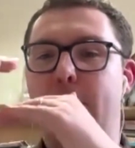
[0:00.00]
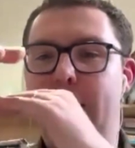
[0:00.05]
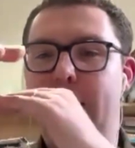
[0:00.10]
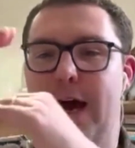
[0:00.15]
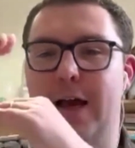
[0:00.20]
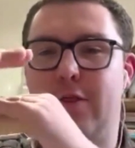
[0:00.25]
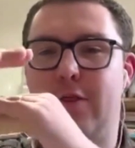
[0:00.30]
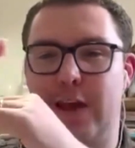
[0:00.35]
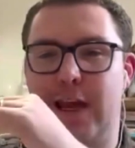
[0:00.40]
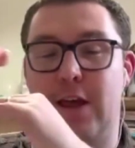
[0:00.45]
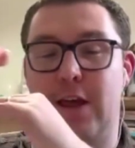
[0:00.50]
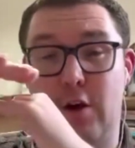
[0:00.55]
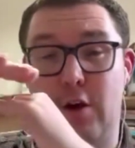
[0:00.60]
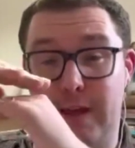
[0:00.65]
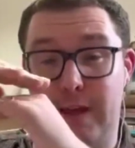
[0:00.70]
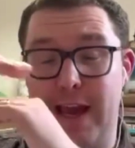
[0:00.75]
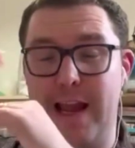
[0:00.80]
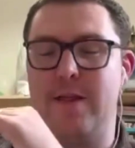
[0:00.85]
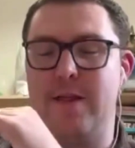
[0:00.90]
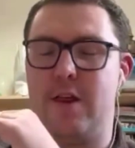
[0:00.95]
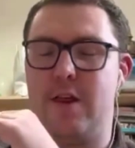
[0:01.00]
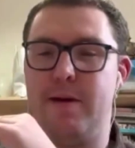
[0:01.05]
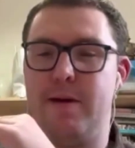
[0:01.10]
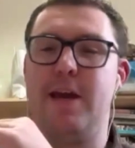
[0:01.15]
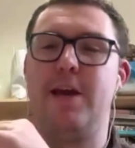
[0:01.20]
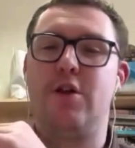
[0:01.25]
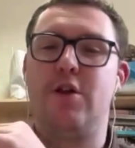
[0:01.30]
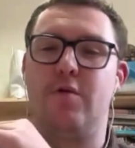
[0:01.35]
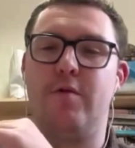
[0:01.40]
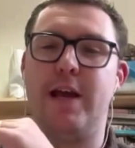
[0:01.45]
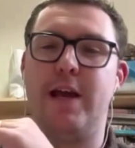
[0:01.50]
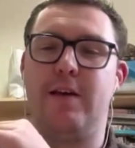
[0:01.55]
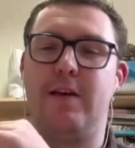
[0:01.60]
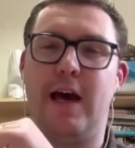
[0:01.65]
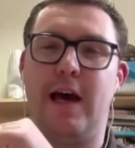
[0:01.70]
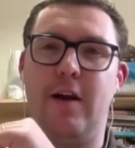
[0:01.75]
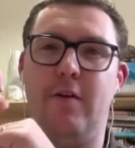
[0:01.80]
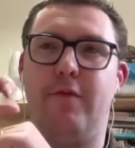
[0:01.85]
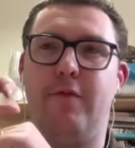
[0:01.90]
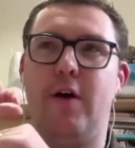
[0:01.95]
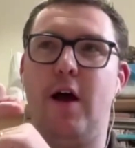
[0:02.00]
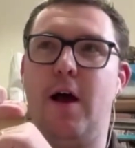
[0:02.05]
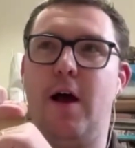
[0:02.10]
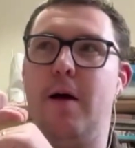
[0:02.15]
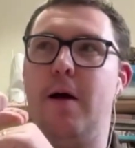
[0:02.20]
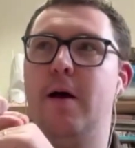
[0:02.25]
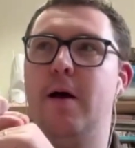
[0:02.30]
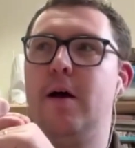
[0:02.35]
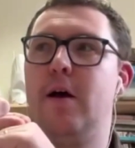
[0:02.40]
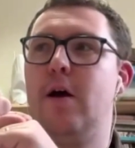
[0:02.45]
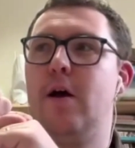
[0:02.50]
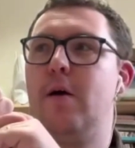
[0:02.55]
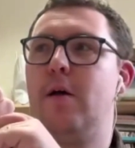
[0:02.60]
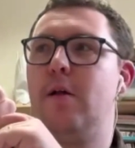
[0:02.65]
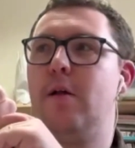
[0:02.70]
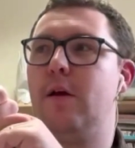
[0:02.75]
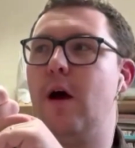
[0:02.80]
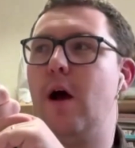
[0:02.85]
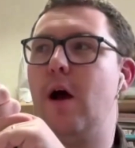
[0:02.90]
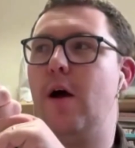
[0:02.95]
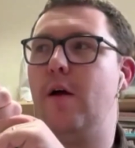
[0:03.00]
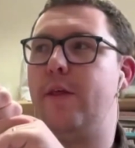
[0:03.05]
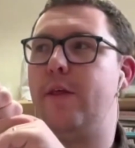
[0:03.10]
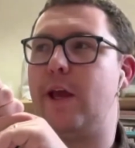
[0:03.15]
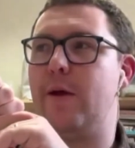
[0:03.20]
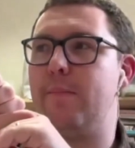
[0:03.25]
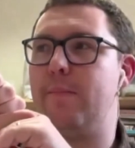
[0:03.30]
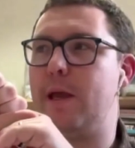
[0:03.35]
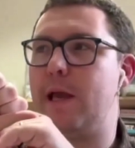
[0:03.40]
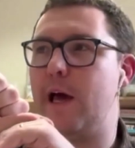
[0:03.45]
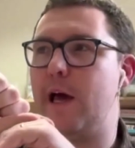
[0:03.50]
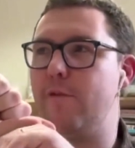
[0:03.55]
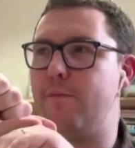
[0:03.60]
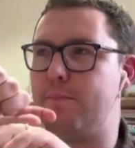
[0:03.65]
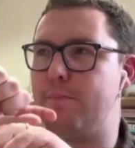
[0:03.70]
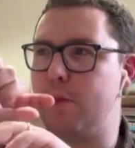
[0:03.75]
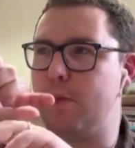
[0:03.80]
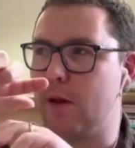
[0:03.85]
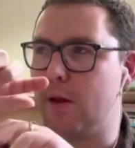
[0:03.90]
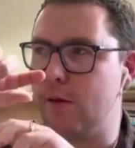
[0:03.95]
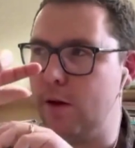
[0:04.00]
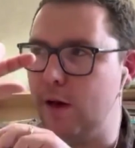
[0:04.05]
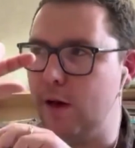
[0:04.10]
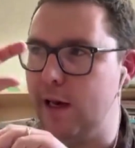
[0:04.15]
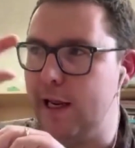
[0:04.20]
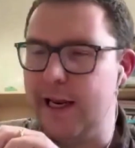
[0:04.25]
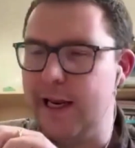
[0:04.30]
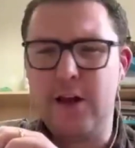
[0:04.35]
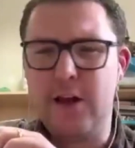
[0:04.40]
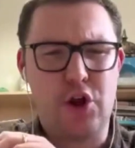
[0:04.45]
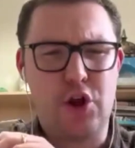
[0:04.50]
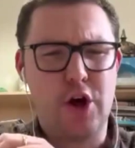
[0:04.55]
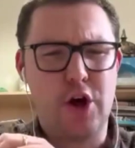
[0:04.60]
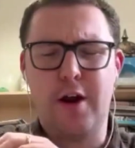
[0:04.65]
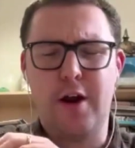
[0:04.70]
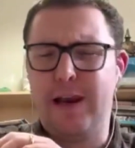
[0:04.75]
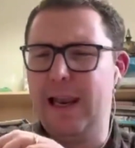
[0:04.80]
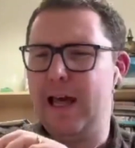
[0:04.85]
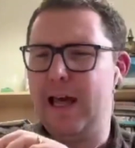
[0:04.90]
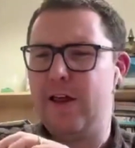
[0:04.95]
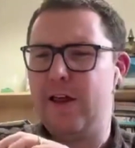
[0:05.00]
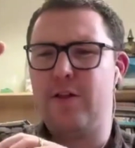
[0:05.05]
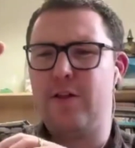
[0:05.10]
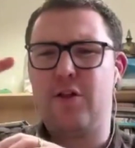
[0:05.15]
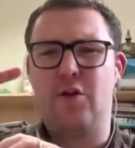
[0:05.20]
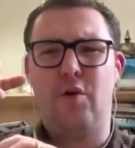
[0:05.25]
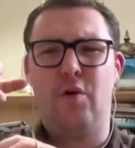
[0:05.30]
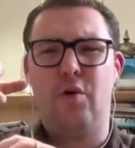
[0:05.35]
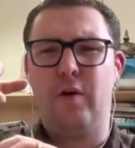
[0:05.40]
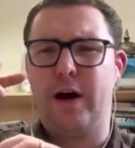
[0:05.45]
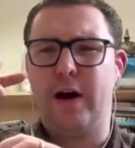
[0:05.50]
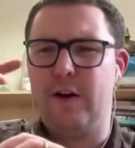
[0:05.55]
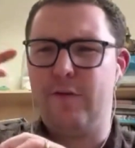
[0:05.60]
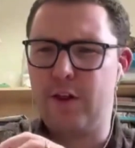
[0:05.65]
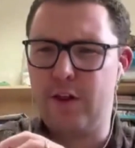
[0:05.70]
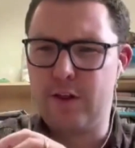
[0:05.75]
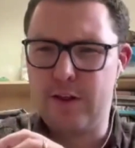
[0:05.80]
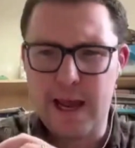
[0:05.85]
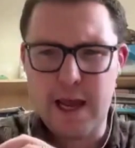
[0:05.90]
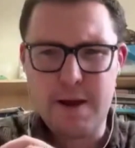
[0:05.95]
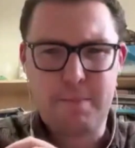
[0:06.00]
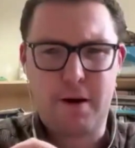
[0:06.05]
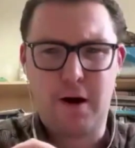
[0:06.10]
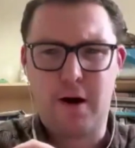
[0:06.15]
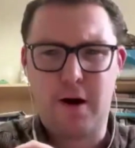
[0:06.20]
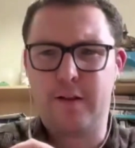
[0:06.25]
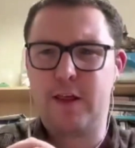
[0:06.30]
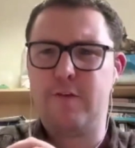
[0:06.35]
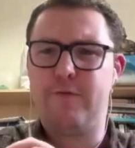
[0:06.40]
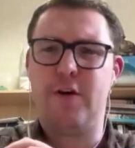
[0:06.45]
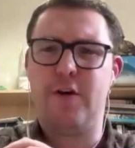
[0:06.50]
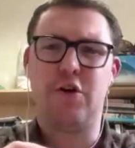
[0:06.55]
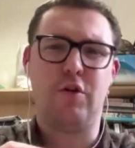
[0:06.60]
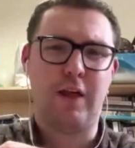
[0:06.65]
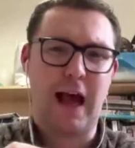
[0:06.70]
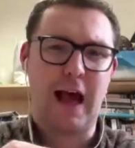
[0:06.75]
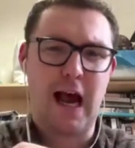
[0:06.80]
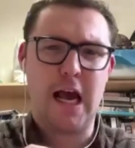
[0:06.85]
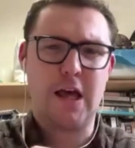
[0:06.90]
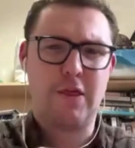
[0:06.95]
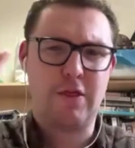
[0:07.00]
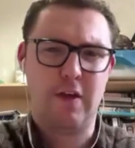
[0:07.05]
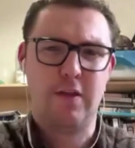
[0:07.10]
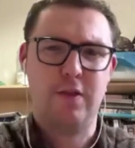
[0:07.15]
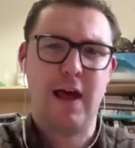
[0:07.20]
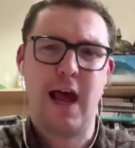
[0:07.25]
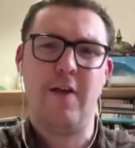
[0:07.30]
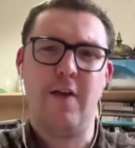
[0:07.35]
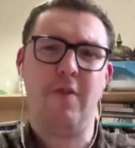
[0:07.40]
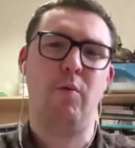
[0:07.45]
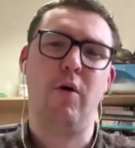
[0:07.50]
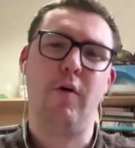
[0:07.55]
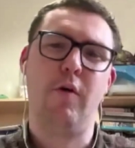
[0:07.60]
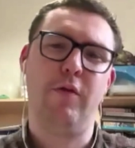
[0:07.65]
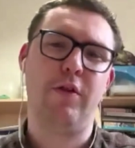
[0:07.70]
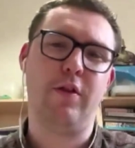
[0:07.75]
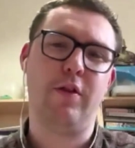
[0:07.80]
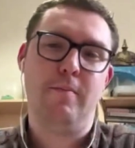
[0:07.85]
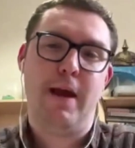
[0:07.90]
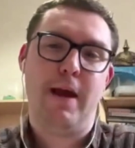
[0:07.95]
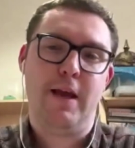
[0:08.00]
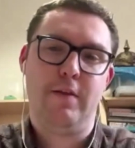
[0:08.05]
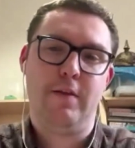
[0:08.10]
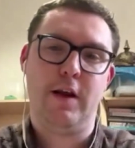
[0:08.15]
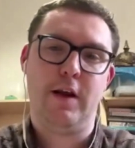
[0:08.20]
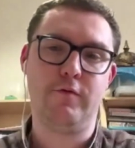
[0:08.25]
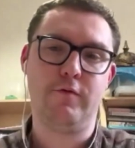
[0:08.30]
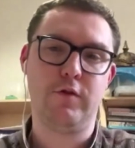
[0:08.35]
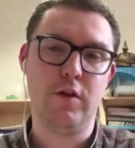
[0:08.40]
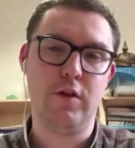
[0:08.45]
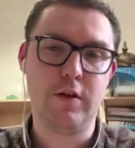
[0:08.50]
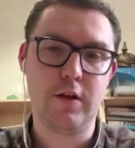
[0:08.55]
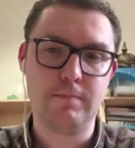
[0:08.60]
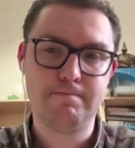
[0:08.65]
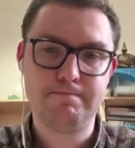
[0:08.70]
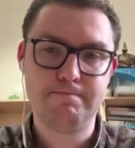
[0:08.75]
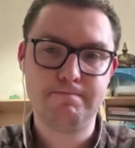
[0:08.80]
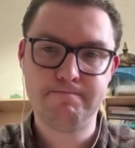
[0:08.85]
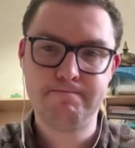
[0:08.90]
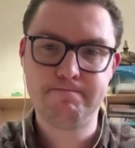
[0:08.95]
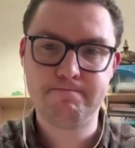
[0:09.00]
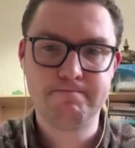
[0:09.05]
But I think it's those intermediary kind of they can be kind of leading journalists or kind of state party officials. I think they're the ones that make the difference.